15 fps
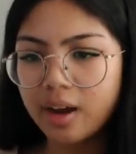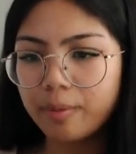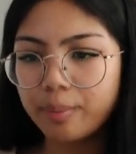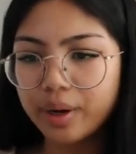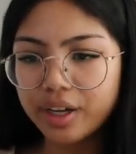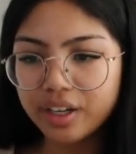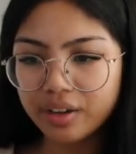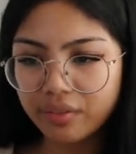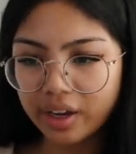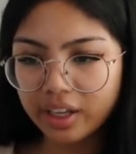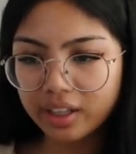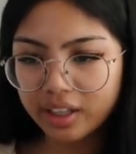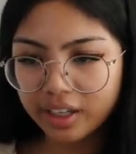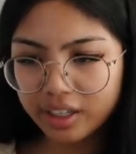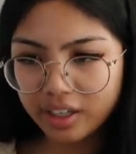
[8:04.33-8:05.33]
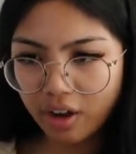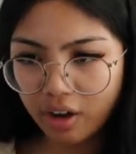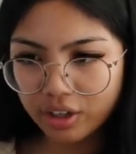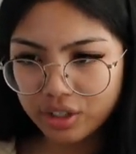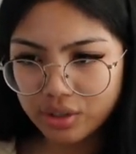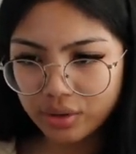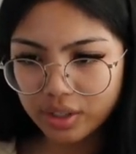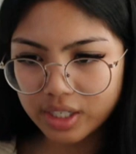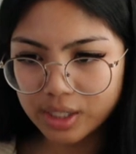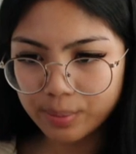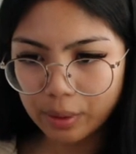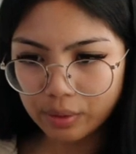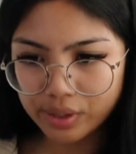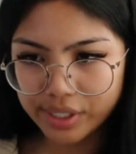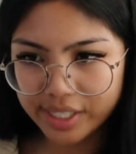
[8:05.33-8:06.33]
But if I click onto this
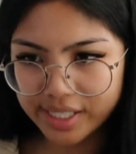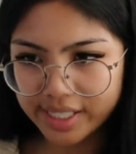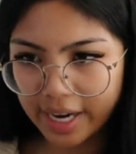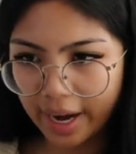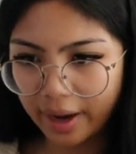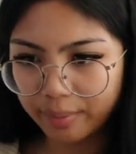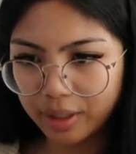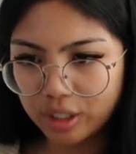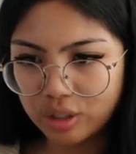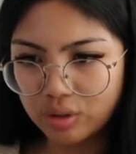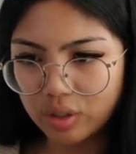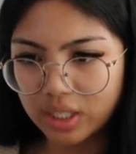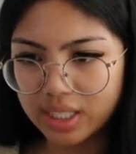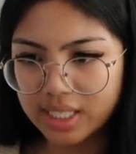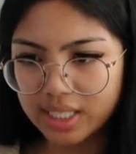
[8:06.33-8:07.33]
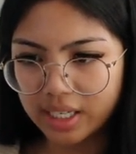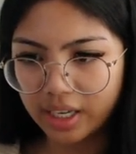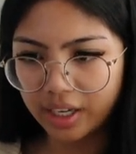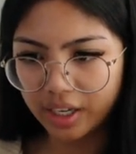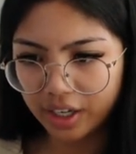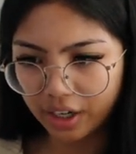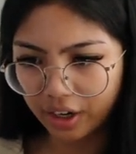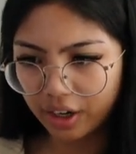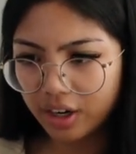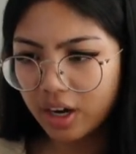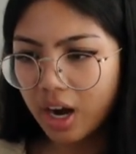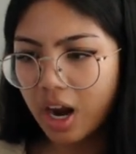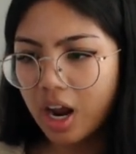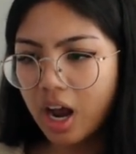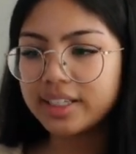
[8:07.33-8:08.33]
posting tab that you can see here,
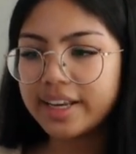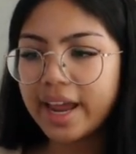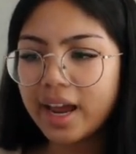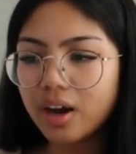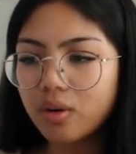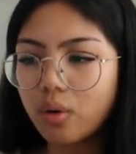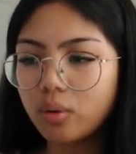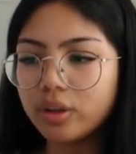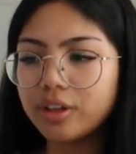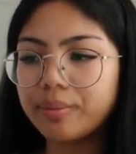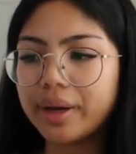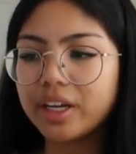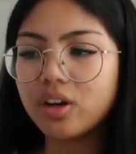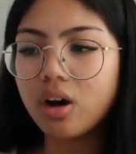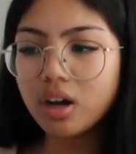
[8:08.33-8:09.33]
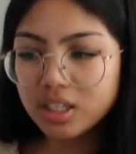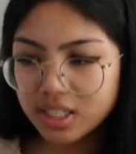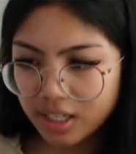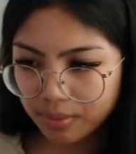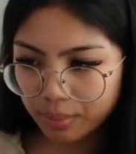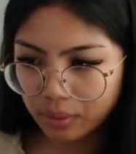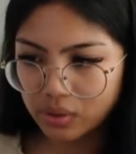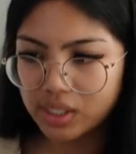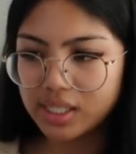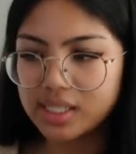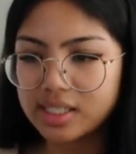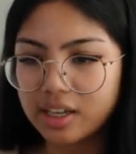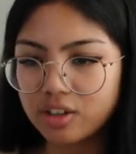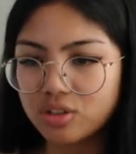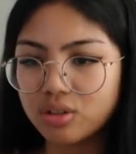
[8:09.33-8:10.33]
now only my content posting
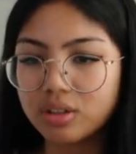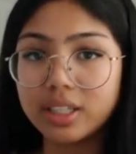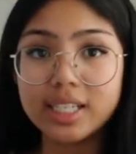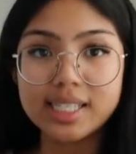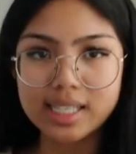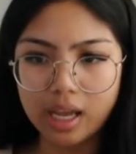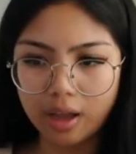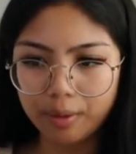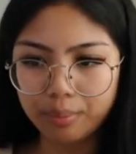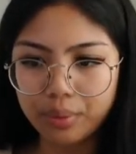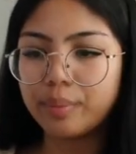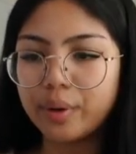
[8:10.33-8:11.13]
schedule is up.